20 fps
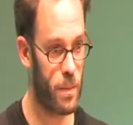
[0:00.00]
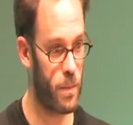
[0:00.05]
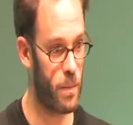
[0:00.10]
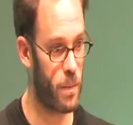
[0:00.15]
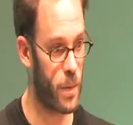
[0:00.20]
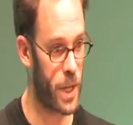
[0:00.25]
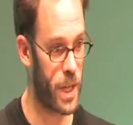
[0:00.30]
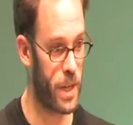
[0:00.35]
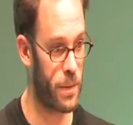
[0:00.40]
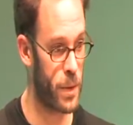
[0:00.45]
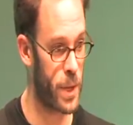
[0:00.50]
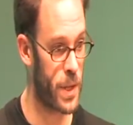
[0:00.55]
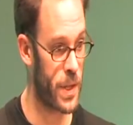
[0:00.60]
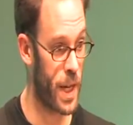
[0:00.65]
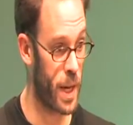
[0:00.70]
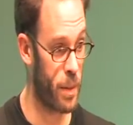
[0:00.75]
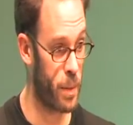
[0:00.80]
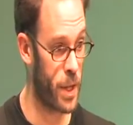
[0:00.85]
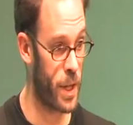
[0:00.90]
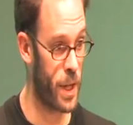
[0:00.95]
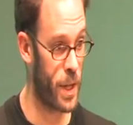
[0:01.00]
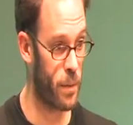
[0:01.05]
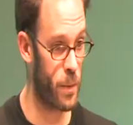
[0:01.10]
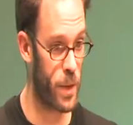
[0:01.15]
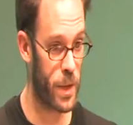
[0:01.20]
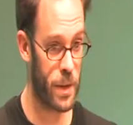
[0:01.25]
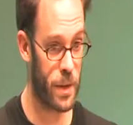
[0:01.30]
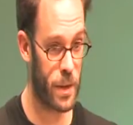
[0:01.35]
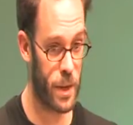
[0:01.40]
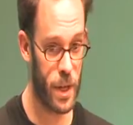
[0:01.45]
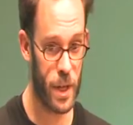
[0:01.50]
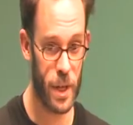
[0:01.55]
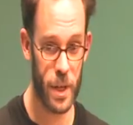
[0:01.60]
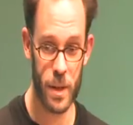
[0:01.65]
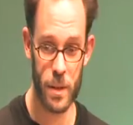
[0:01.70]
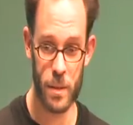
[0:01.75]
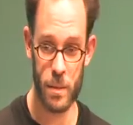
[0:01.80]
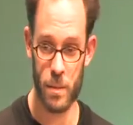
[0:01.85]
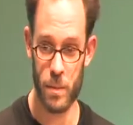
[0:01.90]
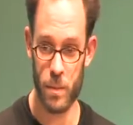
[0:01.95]
whatever is happening with
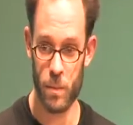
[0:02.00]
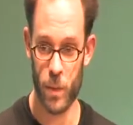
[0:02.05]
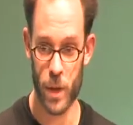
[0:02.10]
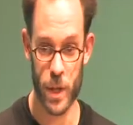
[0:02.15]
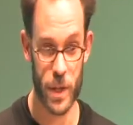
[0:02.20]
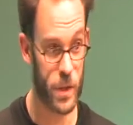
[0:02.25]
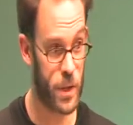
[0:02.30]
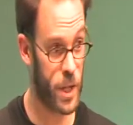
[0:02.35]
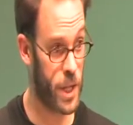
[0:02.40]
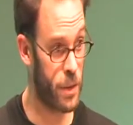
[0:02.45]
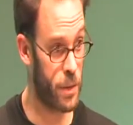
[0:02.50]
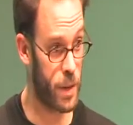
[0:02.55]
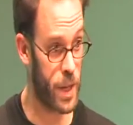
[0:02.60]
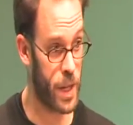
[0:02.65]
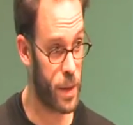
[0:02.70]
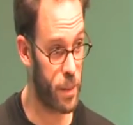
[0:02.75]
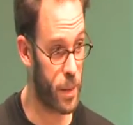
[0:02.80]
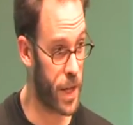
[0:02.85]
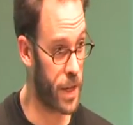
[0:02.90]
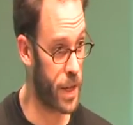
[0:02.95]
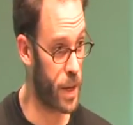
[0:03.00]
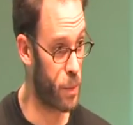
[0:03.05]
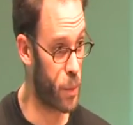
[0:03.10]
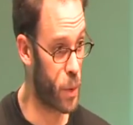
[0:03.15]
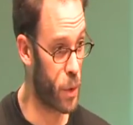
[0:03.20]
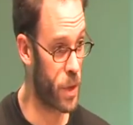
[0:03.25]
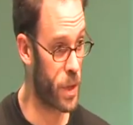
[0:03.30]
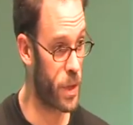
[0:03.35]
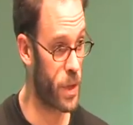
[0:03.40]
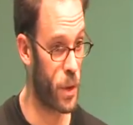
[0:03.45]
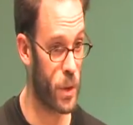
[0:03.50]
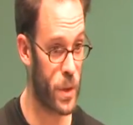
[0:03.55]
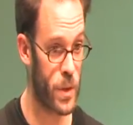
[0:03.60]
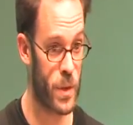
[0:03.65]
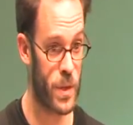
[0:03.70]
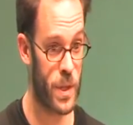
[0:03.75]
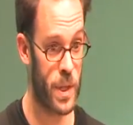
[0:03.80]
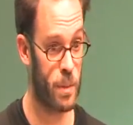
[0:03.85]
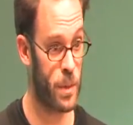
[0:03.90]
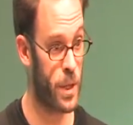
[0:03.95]
what is generated by that book goes to
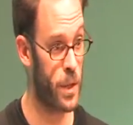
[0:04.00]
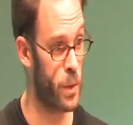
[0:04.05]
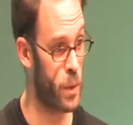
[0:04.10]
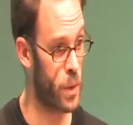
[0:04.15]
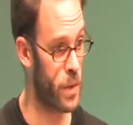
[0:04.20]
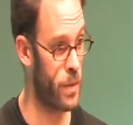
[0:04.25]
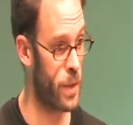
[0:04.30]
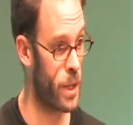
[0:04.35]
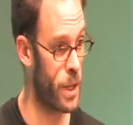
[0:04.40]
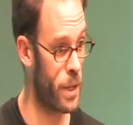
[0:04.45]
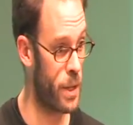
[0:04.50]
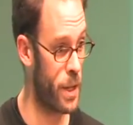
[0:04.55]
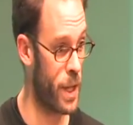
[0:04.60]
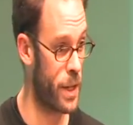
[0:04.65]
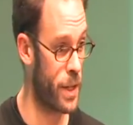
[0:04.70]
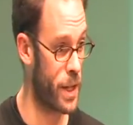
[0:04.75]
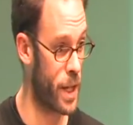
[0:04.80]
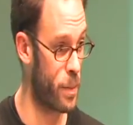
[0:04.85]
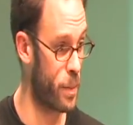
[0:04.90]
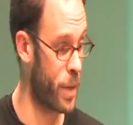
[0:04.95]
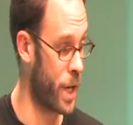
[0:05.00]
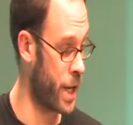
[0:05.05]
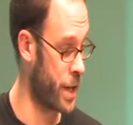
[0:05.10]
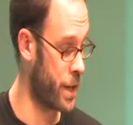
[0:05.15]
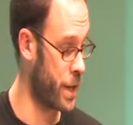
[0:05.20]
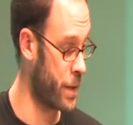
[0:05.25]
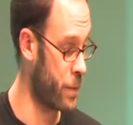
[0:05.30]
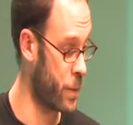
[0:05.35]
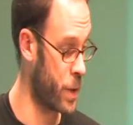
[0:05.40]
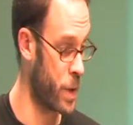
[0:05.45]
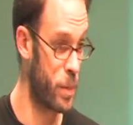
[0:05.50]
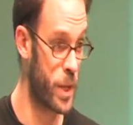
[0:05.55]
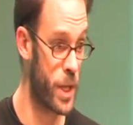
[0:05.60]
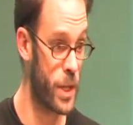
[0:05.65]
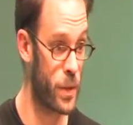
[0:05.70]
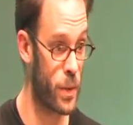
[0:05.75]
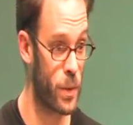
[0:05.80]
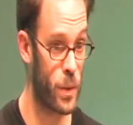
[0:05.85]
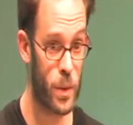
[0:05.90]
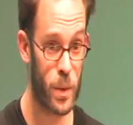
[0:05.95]
something useful, and that partly will be
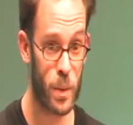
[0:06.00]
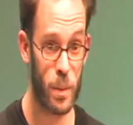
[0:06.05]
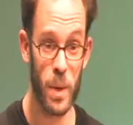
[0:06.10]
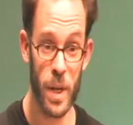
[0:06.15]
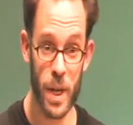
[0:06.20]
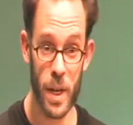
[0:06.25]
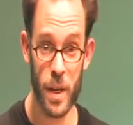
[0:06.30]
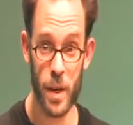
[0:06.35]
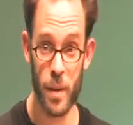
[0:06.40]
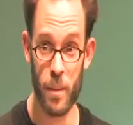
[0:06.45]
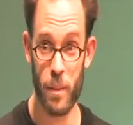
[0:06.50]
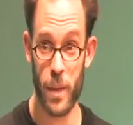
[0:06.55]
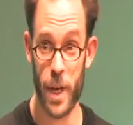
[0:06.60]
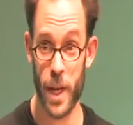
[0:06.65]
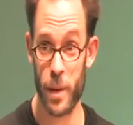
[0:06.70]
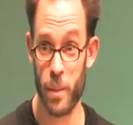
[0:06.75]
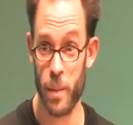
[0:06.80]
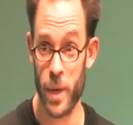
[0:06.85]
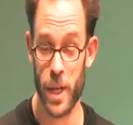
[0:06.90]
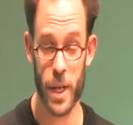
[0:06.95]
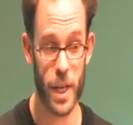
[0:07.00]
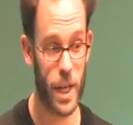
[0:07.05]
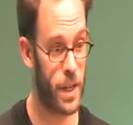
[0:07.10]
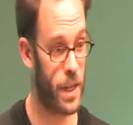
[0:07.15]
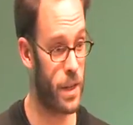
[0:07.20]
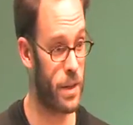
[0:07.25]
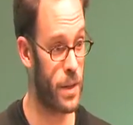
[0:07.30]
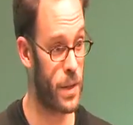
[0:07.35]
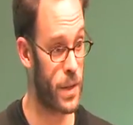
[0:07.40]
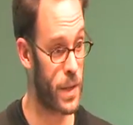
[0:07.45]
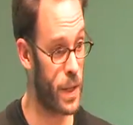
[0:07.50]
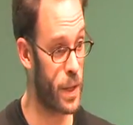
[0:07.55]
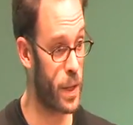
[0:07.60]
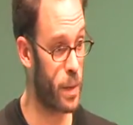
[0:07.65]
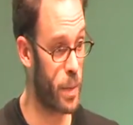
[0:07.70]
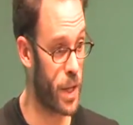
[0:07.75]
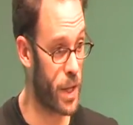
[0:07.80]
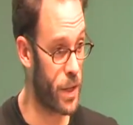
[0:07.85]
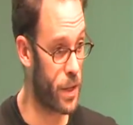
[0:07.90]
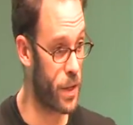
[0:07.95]
to make me and others
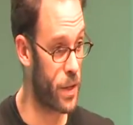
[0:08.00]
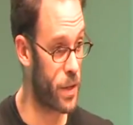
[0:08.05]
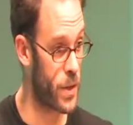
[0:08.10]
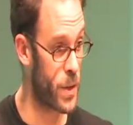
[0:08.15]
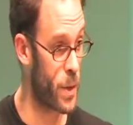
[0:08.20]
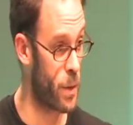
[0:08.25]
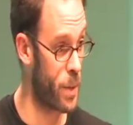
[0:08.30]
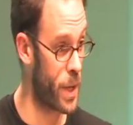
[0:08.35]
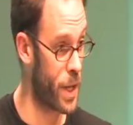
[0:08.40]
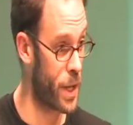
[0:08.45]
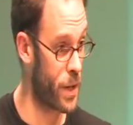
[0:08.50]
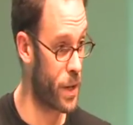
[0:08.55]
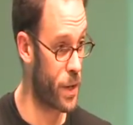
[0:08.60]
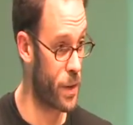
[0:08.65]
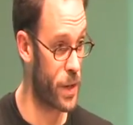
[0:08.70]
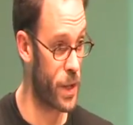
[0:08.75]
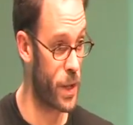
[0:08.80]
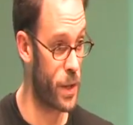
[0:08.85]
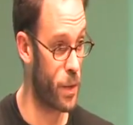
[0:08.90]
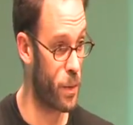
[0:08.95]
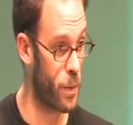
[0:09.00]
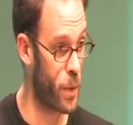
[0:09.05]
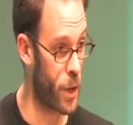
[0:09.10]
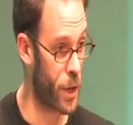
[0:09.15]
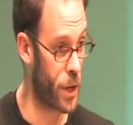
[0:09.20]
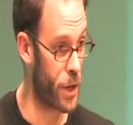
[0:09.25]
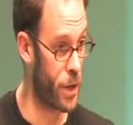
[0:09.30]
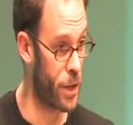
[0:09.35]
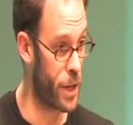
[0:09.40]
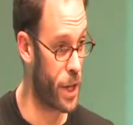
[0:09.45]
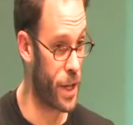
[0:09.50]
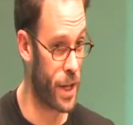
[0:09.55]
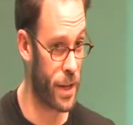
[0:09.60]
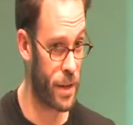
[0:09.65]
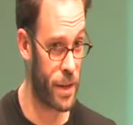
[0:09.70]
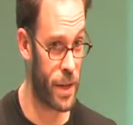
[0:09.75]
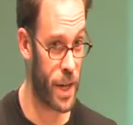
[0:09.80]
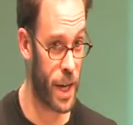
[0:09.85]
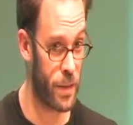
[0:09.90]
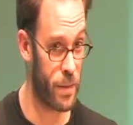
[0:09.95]
independent so we can continue work on
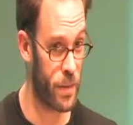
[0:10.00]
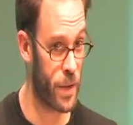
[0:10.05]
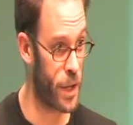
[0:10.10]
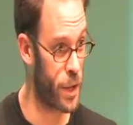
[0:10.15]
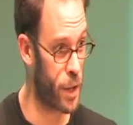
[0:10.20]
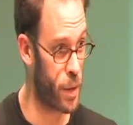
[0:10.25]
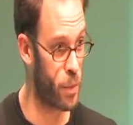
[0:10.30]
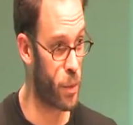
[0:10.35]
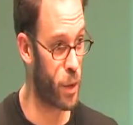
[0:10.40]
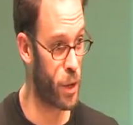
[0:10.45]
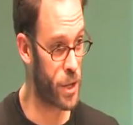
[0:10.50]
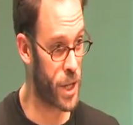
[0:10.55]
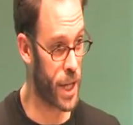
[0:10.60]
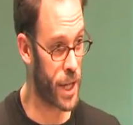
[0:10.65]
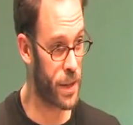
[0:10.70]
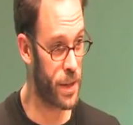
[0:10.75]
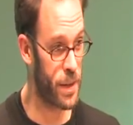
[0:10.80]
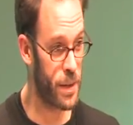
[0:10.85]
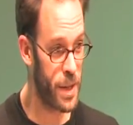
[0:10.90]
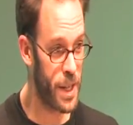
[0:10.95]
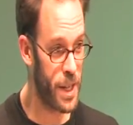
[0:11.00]
another unfunded project.